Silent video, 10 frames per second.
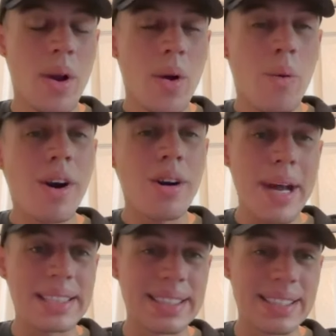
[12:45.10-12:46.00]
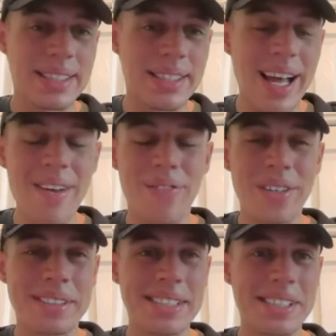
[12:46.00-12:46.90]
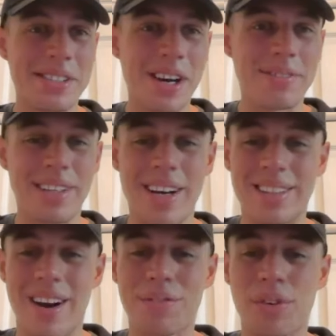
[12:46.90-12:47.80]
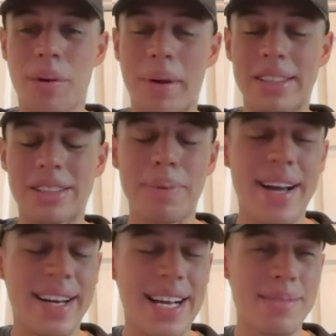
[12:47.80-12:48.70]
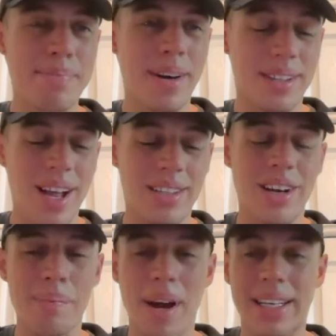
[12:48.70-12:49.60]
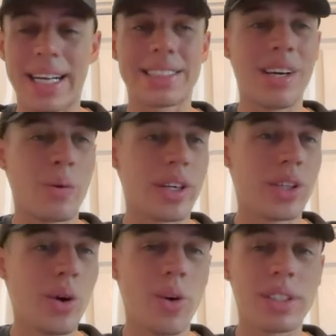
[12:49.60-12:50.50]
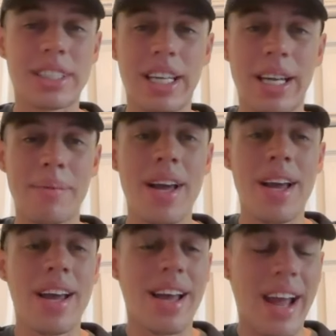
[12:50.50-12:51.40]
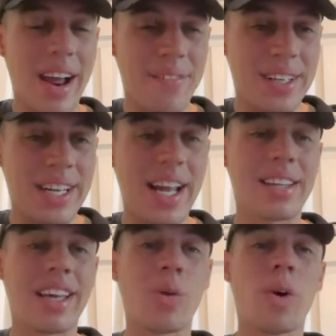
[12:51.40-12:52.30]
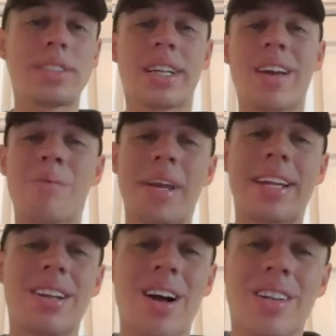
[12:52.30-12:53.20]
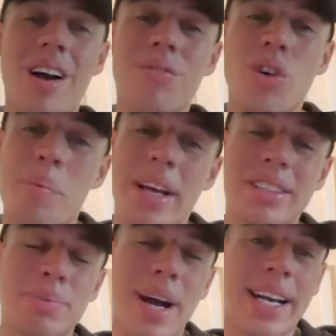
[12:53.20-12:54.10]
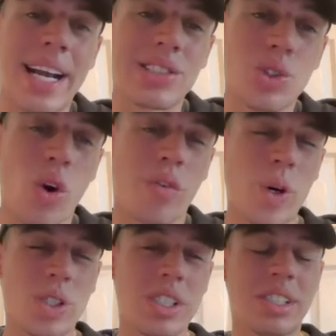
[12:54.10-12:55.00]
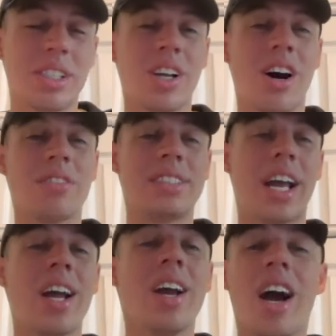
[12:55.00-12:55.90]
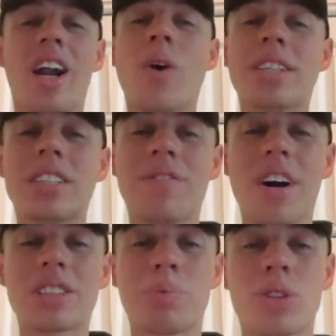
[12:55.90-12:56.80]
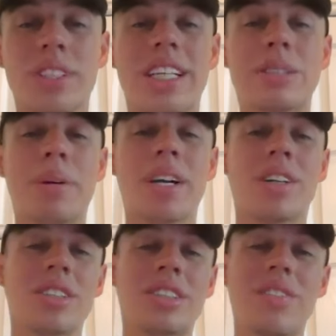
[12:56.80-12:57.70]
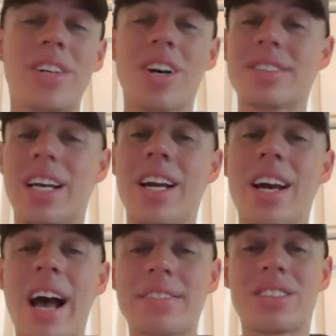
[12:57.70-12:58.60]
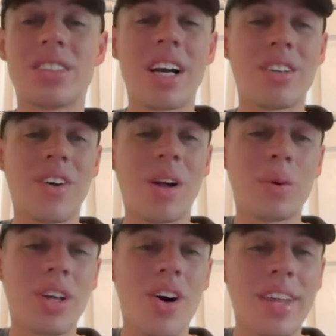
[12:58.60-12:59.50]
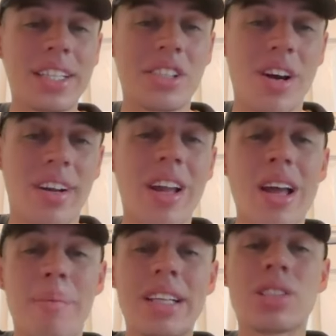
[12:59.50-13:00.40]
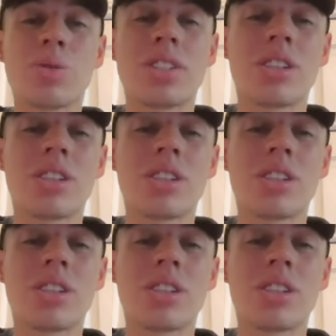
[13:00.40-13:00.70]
Welcome back to this July 1st edition of the Locked On Florida Panthers podcast, part of the Locked On Podcast Network, your team every day. Thank you once again for making the Locked On Florida Panthers podcast your first listen of the day. Are you watching Fox Sports or ESPN on your TV all day? Have to turn down the volume with all that shouting? Make the switch